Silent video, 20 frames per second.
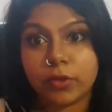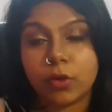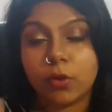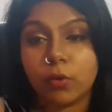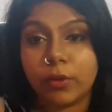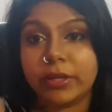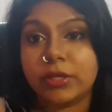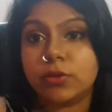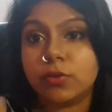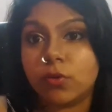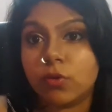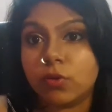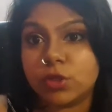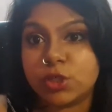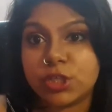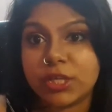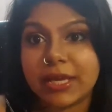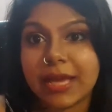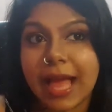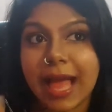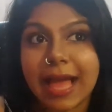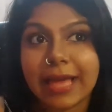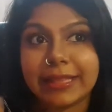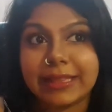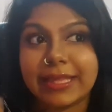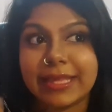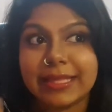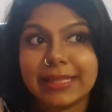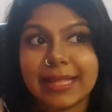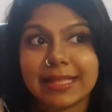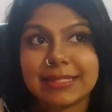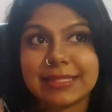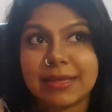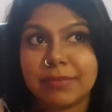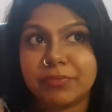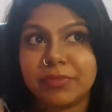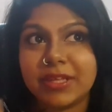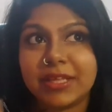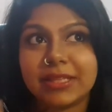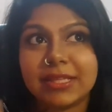going to coaching. I think that's
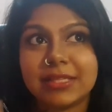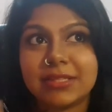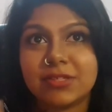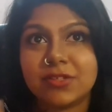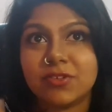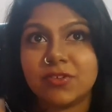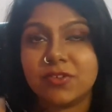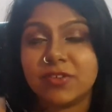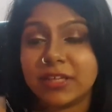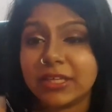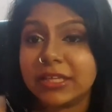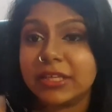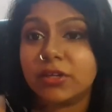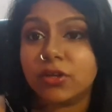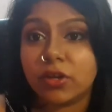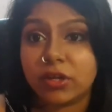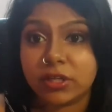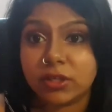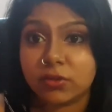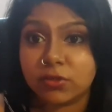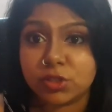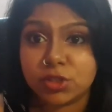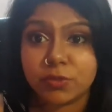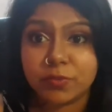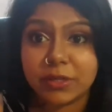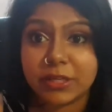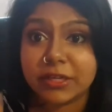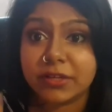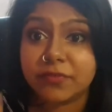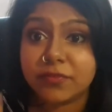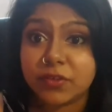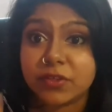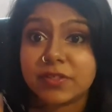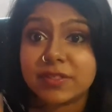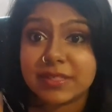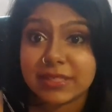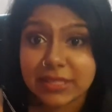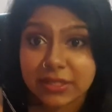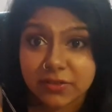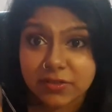something that's really non-negotiable, and if you're
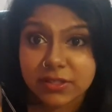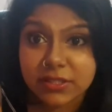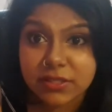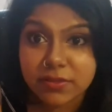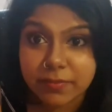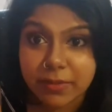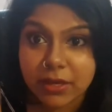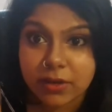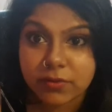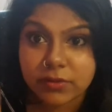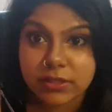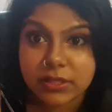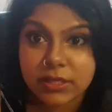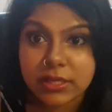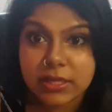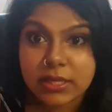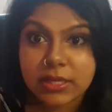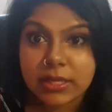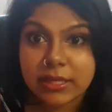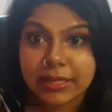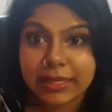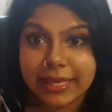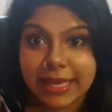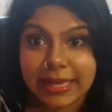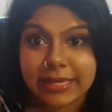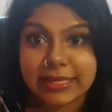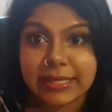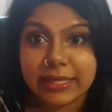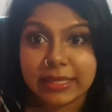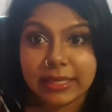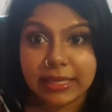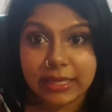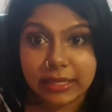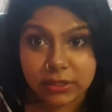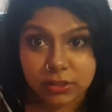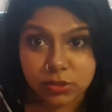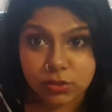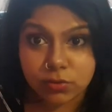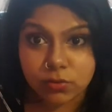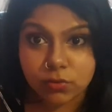serious about getting
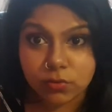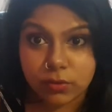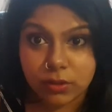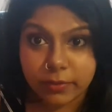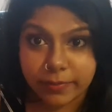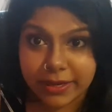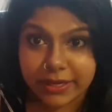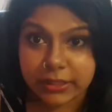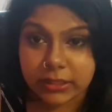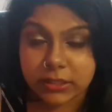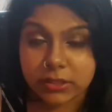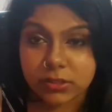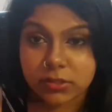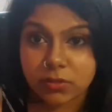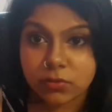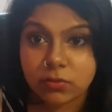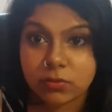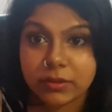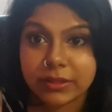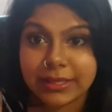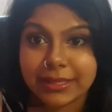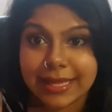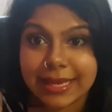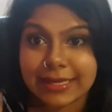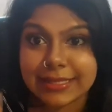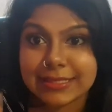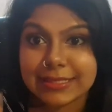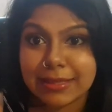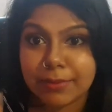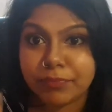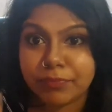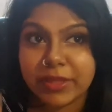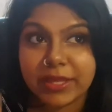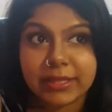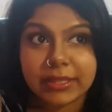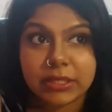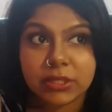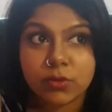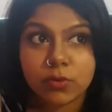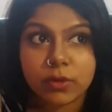into a medical school, then that is
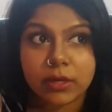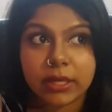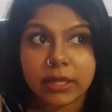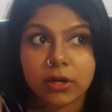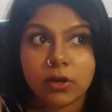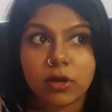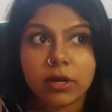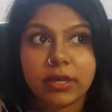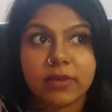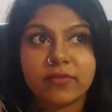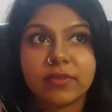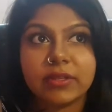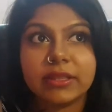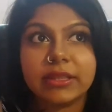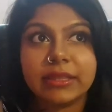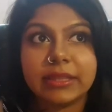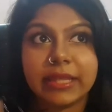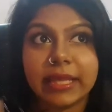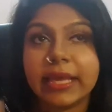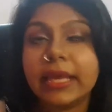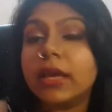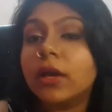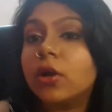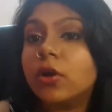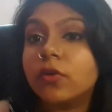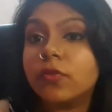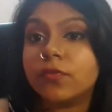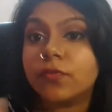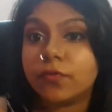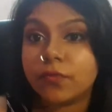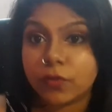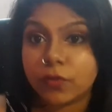something that you cannot even think of